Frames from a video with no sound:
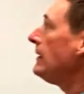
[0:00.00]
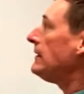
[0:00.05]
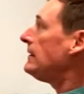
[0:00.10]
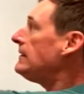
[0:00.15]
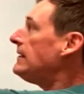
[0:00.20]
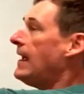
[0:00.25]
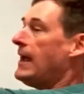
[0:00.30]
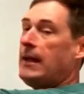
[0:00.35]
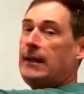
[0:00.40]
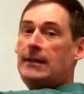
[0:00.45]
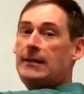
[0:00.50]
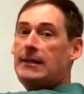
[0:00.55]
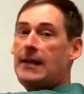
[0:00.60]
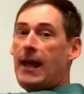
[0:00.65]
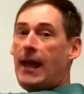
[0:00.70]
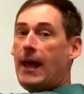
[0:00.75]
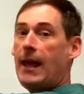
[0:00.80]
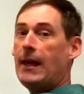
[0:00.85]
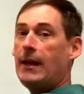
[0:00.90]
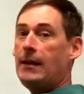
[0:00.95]
take
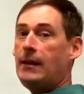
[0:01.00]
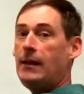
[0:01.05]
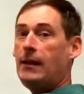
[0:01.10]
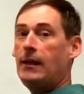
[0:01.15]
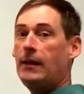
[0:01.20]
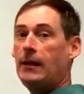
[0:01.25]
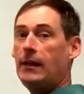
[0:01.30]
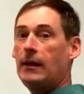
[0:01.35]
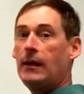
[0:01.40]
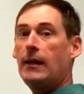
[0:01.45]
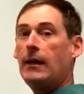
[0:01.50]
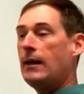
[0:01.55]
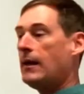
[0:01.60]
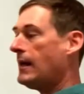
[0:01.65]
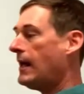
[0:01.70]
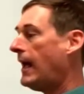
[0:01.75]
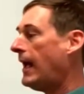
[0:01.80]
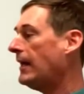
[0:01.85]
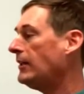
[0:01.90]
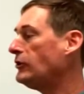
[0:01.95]
10,
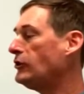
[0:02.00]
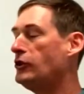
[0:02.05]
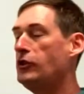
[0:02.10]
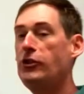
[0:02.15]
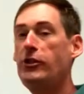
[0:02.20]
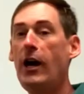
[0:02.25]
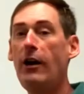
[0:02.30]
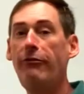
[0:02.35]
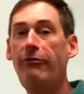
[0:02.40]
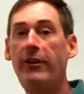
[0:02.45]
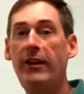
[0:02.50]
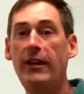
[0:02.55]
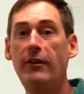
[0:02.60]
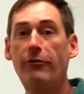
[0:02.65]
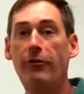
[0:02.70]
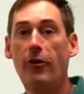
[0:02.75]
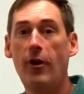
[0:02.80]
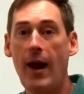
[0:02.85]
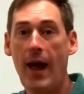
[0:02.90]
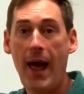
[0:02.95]
and stuff it in
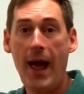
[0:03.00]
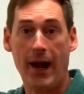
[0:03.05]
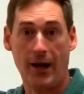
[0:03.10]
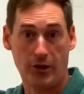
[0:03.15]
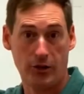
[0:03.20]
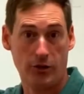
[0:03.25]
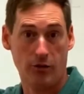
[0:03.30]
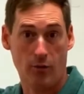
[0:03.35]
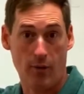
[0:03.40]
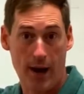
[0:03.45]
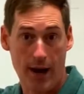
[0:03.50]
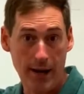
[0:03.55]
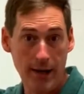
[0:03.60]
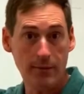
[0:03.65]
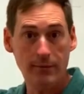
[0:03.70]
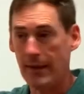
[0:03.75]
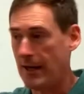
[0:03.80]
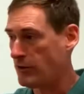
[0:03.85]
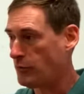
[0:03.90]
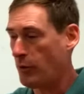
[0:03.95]
for x,
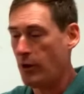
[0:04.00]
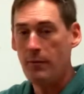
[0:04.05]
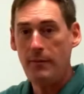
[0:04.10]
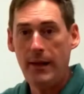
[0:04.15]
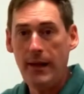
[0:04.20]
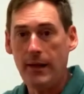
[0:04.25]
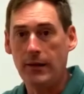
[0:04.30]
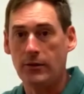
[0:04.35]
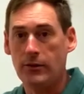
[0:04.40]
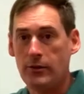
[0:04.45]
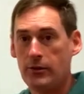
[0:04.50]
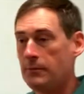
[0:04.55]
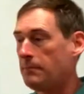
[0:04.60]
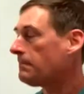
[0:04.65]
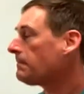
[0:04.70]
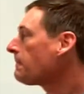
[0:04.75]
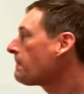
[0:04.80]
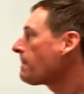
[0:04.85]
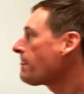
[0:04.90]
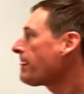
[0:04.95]
right? That's what it means.
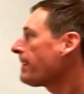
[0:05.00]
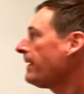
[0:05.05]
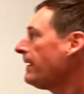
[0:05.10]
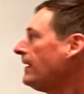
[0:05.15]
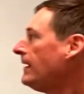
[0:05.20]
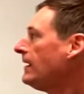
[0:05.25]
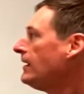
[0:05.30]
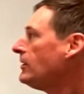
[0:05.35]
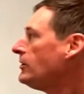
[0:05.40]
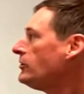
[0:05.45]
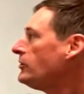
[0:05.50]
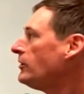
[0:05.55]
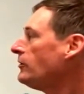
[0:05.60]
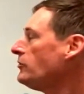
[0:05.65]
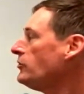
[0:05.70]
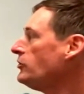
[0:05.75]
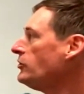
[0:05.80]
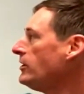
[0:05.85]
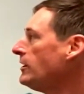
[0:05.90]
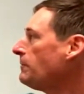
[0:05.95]
So
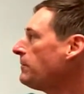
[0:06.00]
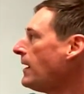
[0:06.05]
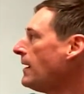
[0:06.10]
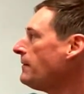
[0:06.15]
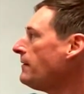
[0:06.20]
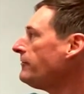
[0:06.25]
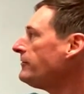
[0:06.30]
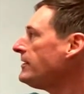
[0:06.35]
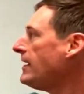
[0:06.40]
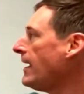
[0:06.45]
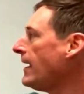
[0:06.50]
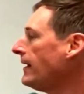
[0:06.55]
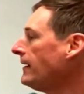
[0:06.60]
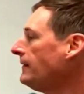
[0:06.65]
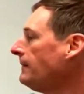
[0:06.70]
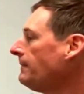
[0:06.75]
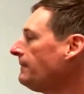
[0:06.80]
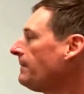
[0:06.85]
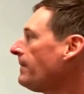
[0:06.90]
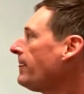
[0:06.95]
g prime of
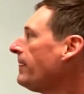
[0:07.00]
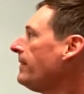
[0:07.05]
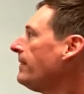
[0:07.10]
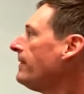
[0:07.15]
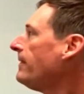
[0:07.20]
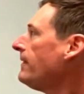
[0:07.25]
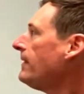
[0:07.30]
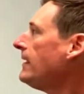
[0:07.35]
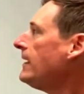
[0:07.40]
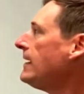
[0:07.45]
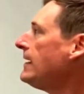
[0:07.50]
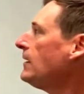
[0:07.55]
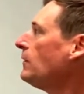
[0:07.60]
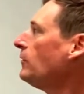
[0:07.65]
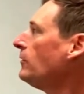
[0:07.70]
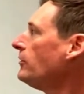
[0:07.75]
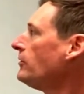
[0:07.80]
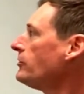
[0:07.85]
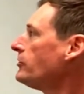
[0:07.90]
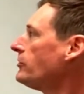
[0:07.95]
10
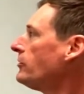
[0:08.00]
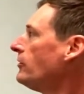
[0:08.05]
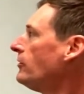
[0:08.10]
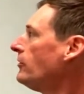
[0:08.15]
equals